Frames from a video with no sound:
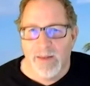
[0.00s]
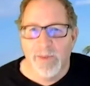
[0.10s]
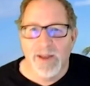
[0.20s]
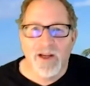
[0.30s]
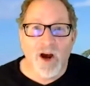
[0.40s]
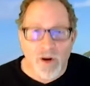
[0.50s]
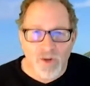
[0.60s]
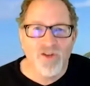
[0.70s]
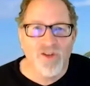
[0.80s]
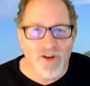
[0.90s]
be a
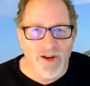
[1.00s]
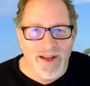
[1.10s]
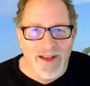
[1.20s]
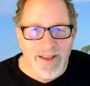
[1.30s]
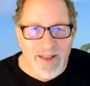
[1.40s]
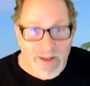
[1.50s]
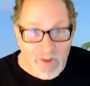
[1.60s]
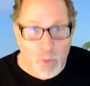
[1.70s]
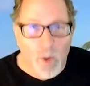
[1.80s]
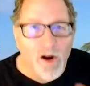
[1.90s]
culture that
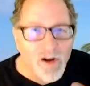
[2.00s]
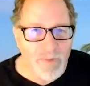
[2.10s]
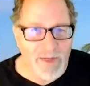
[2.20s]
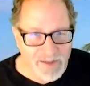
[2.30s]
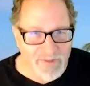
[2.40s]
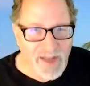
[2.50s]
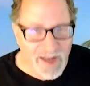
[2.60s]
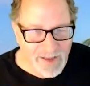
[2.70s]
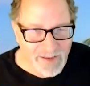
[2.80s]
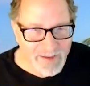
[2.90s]
is welcoming of
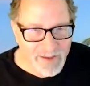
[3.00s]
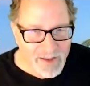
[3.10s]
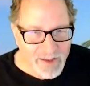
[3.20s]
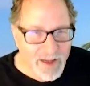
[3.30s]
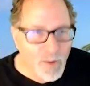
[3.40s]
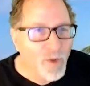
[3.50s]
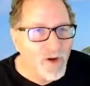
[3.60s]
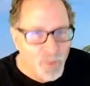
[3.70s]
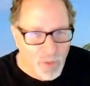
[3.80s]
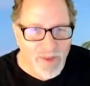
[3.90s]
talent, that
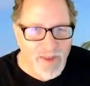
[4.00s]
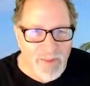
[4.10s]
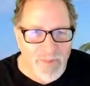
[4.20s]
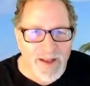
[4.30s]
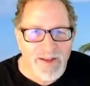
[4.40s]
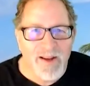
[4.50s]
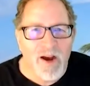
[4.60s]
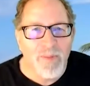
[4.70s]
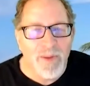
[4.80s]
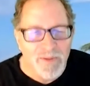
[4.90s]
works with them to
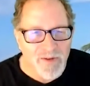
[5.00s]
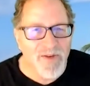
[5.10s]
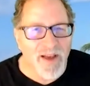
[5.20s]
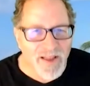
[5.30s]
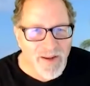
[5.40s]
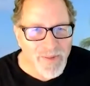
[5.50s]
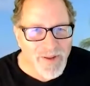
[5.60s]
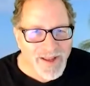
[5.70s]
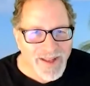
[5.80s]
help them develop.